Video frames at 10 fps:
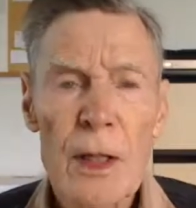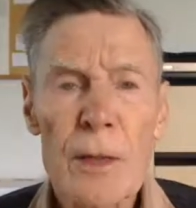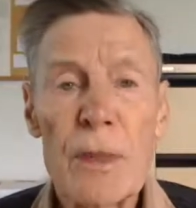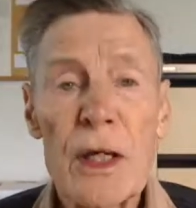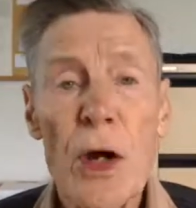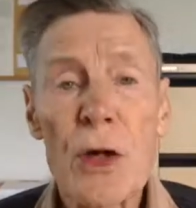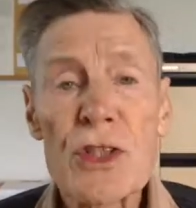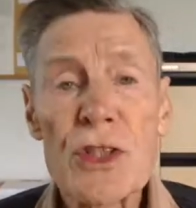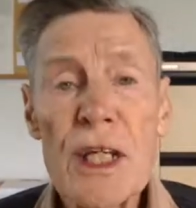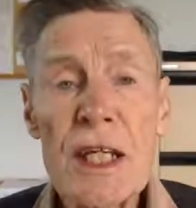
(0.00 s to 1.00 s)

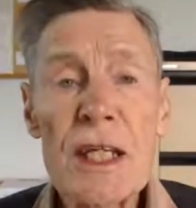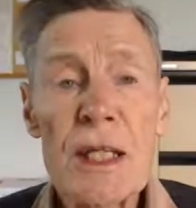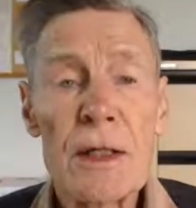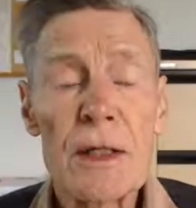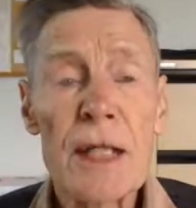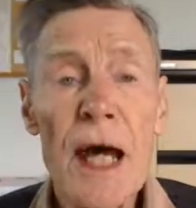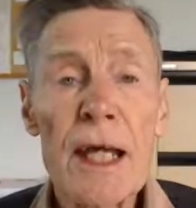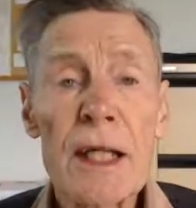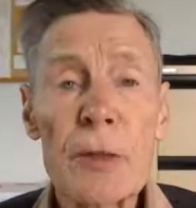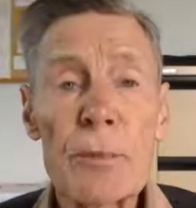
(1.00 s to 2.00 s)
Because the
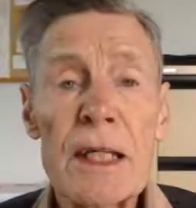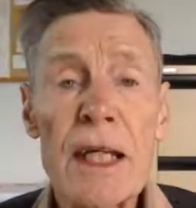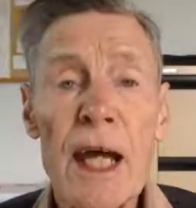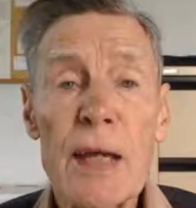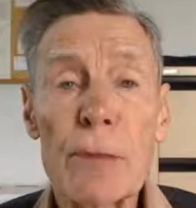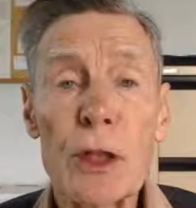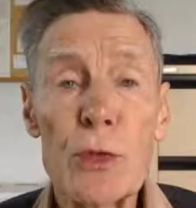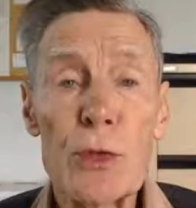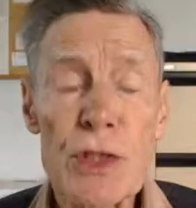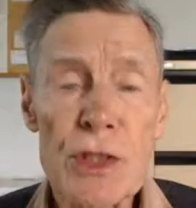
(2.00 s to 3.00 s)
nail became
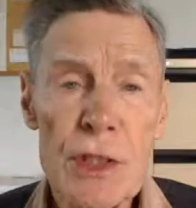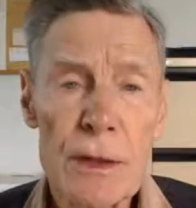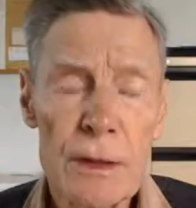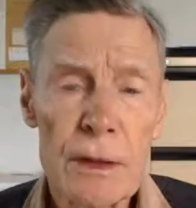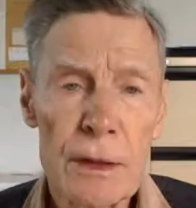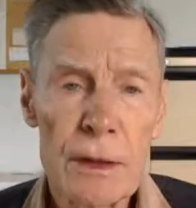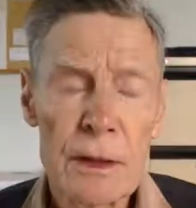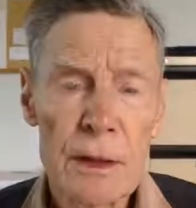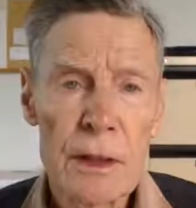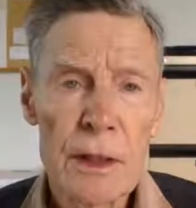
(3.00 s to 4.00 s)
loose,
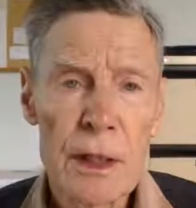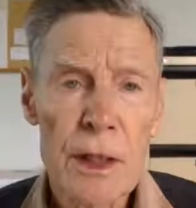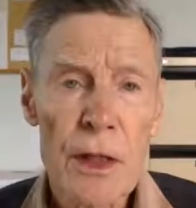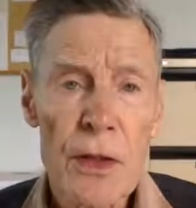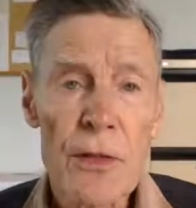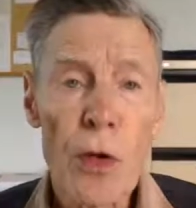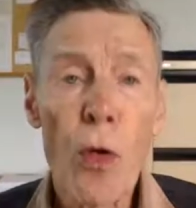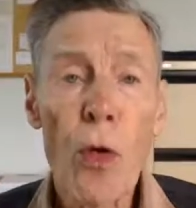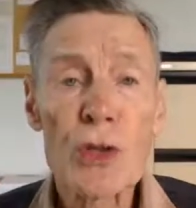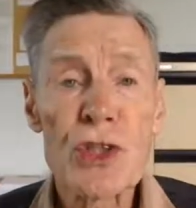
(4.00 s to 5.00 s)
the
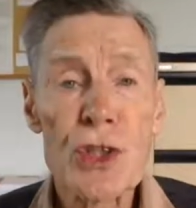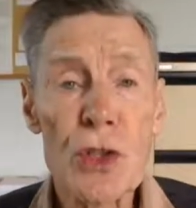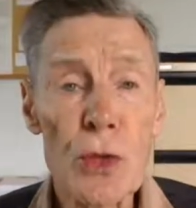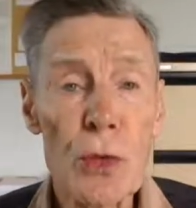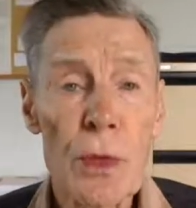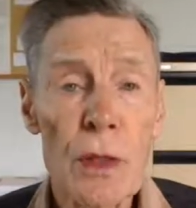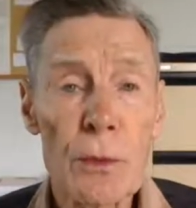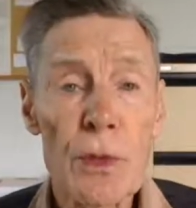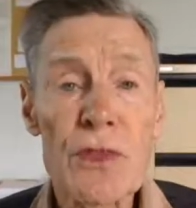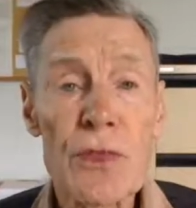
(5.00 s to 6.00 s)
horseshoe
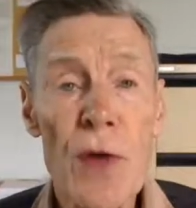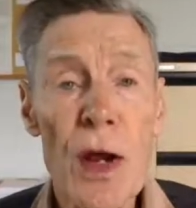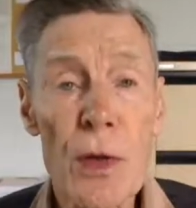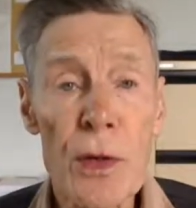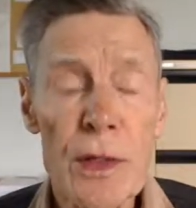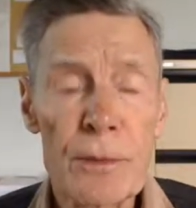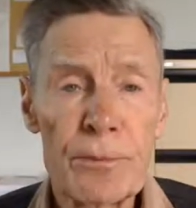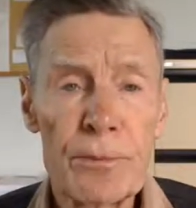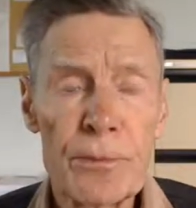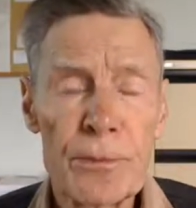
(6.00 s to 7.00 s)
was thrown.
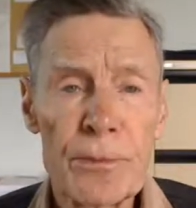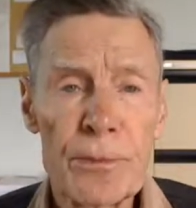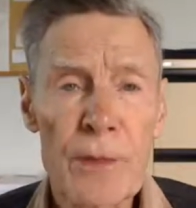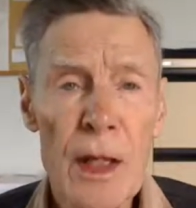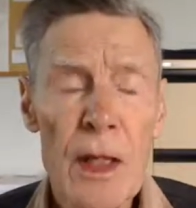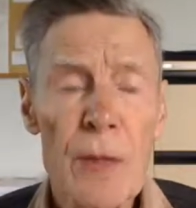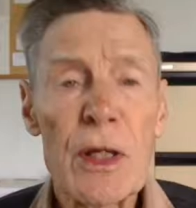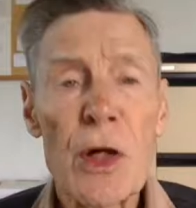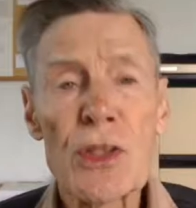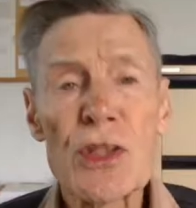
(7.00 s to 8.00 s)

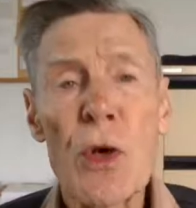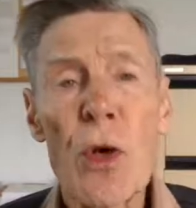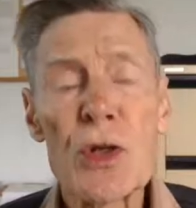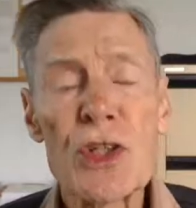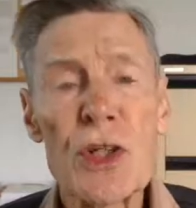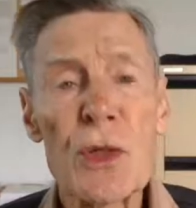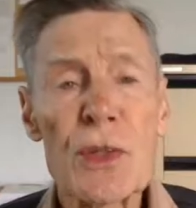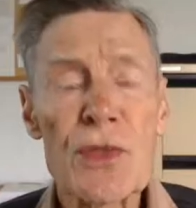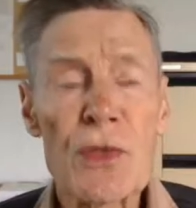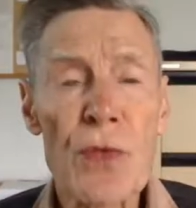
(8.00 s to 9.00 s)
Because the horseshoe
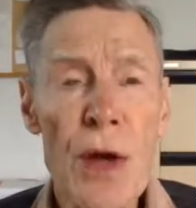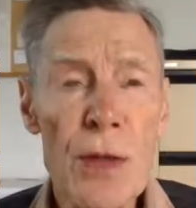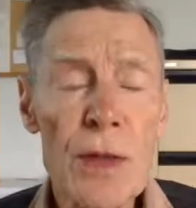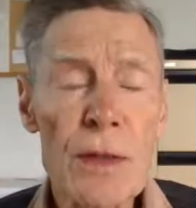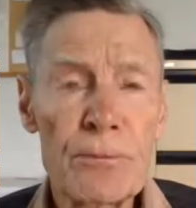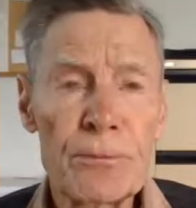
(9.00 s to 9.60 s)
was thrown,